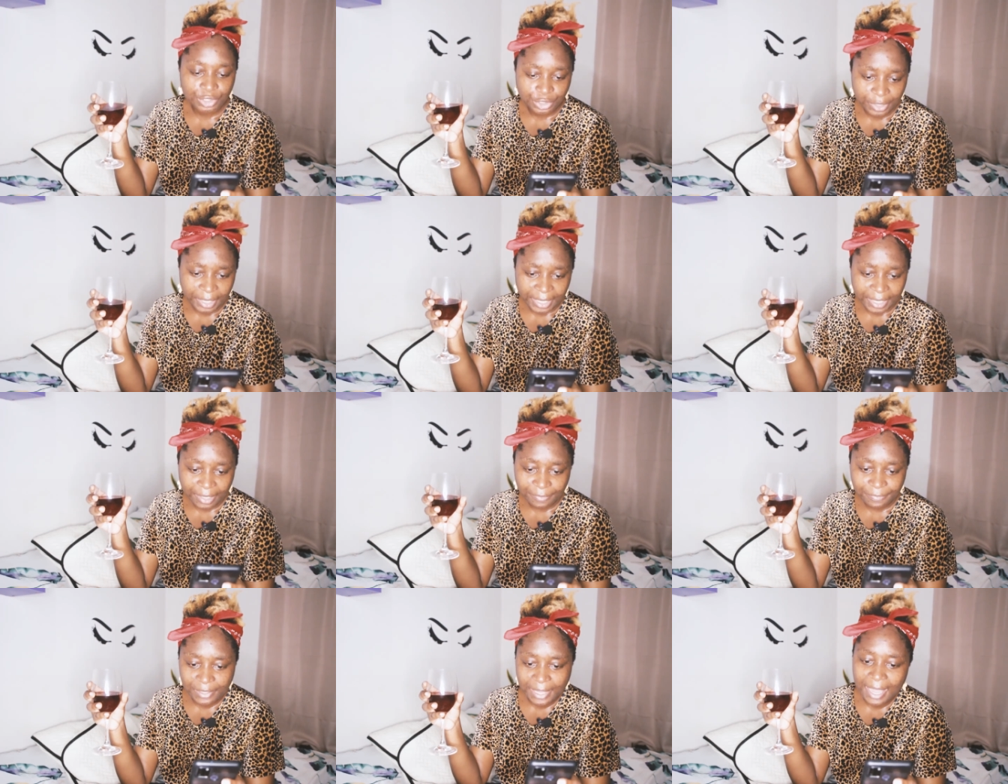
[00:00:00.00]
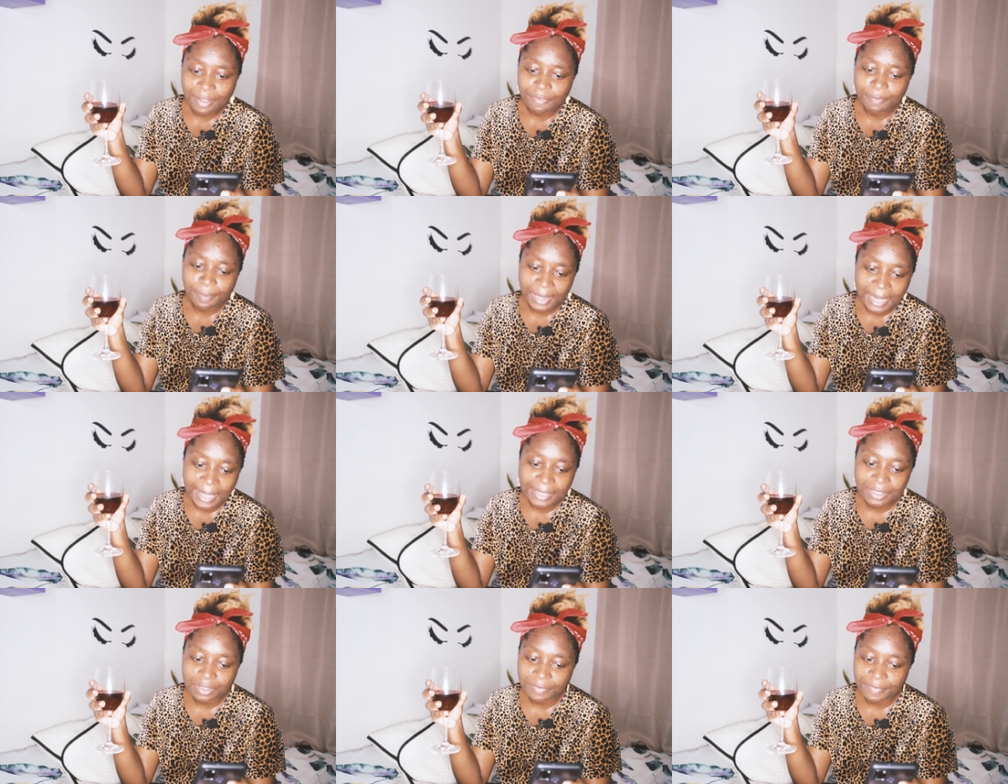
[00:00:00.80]
Drink if you have
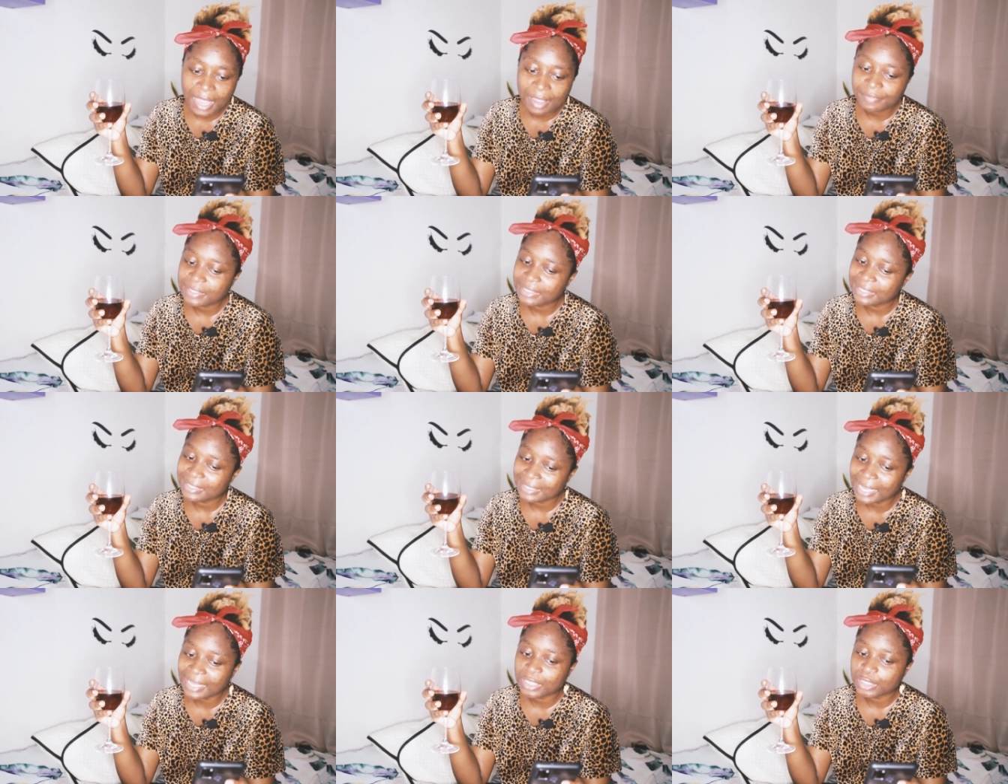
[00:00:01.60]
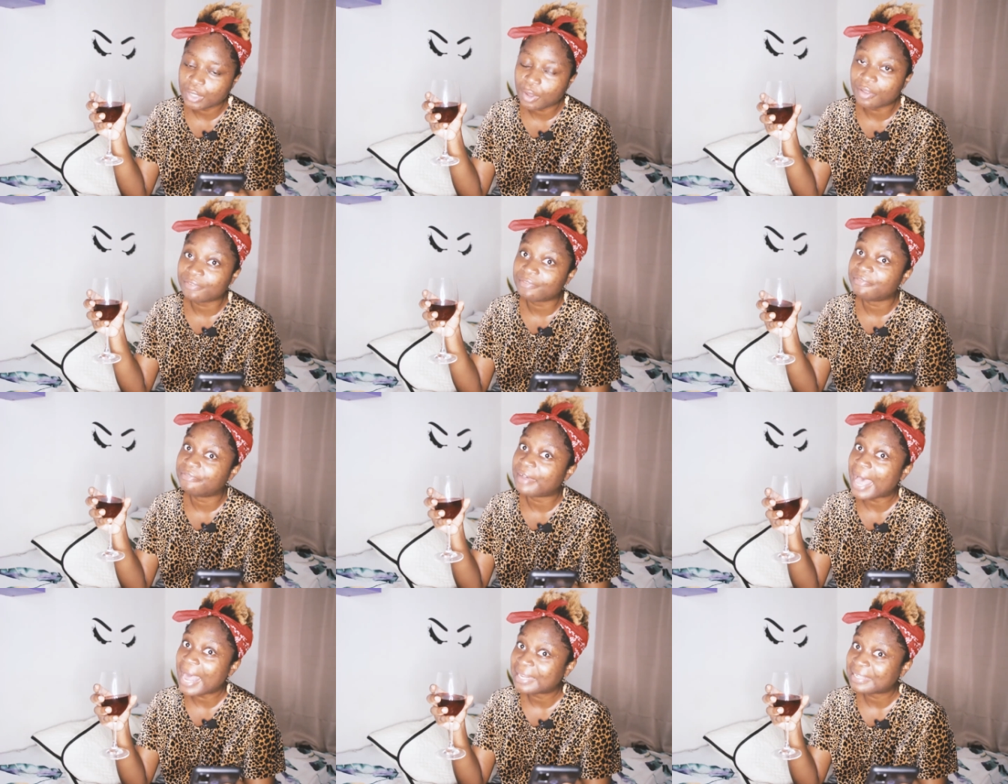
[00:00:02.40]
plans of having sex on
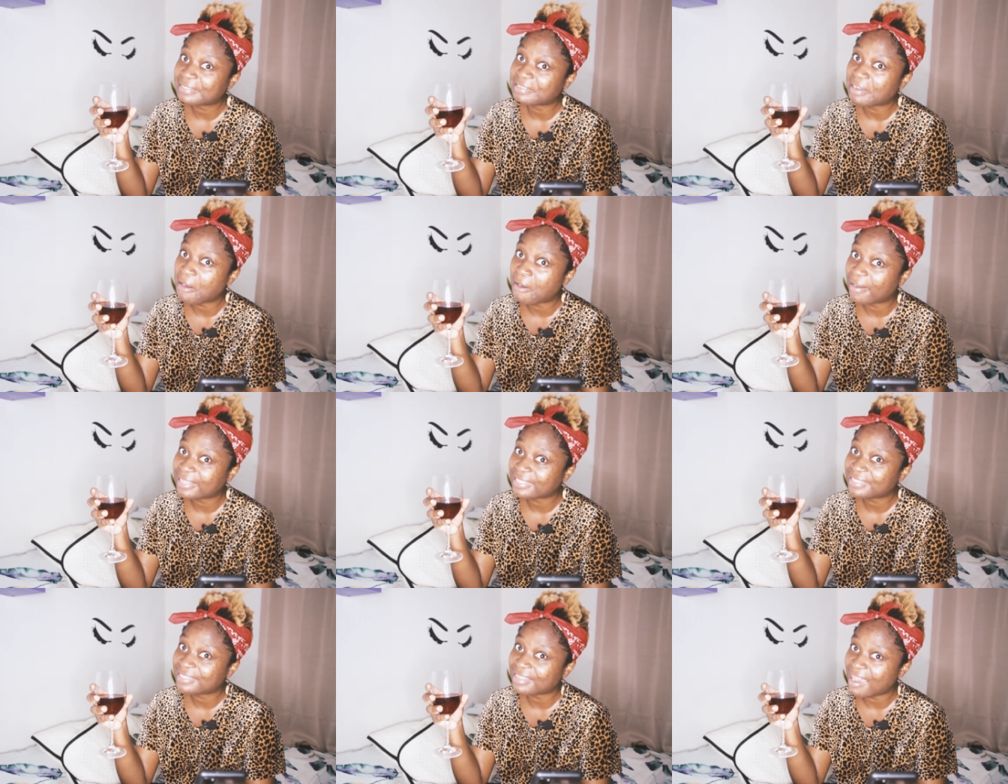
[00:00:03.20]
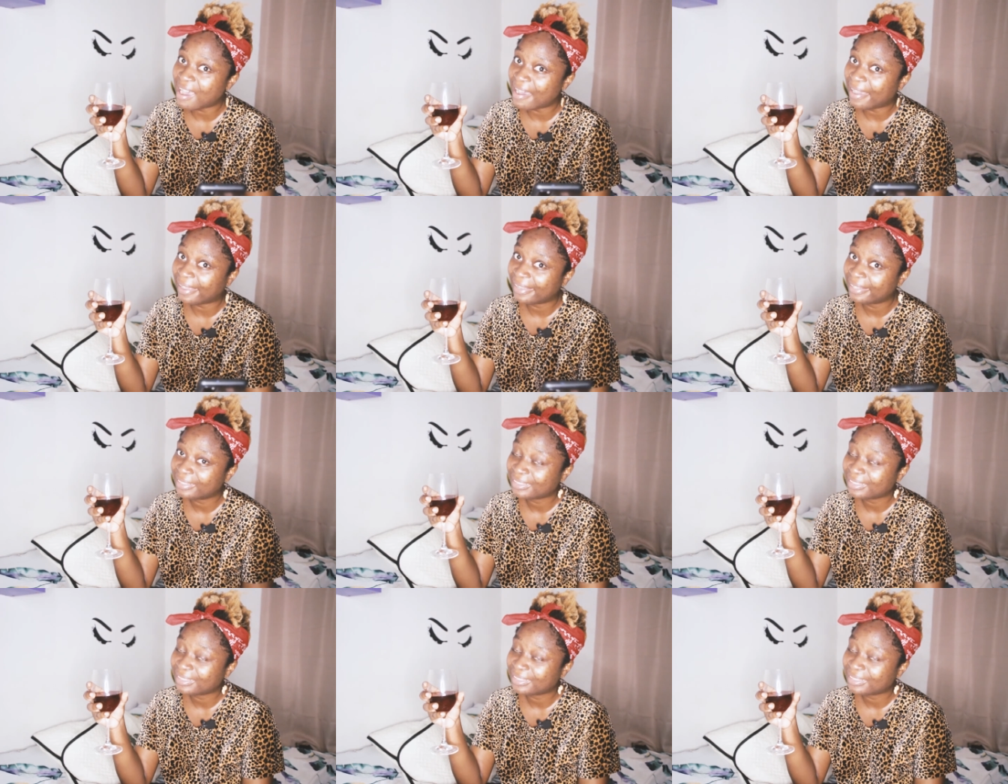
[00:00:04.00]
Valentine's Day.